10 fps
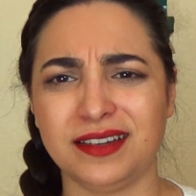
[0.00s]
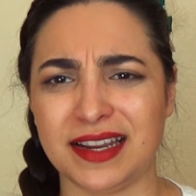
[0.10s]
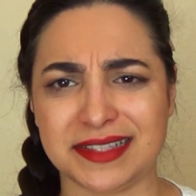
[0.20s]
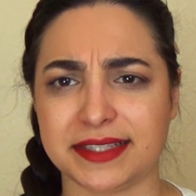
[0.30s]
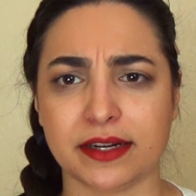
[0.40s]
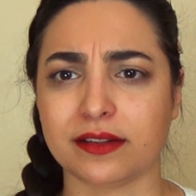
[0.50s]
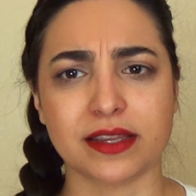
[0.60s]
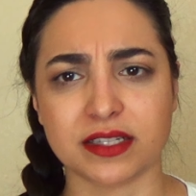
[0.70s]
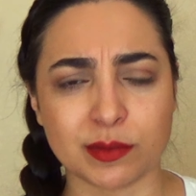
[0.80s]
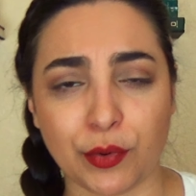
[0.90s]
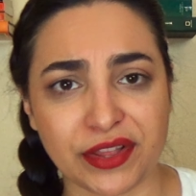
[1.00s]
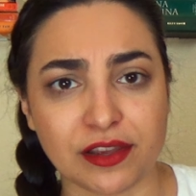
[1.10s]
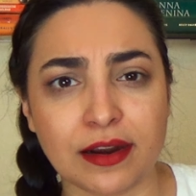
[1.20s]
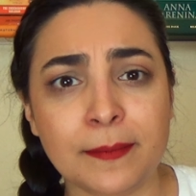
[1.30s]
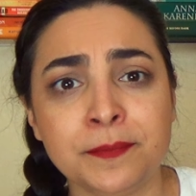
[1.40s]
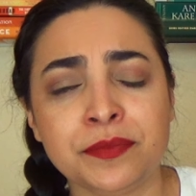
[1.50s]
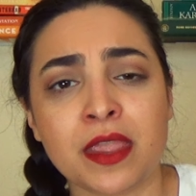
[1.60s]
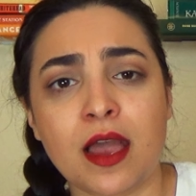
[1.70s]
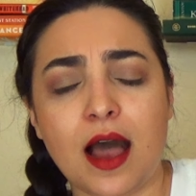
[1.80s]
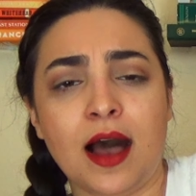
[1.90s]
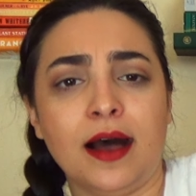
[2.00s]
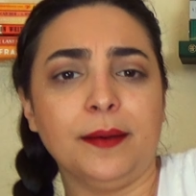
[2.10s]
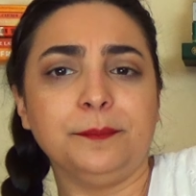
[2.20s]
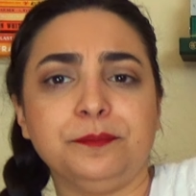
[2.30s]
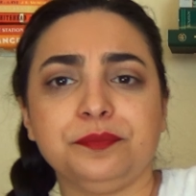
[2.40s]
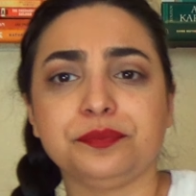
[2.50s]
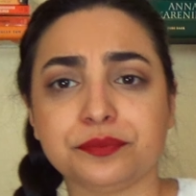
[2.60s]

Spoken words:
necessarily a spoiler. But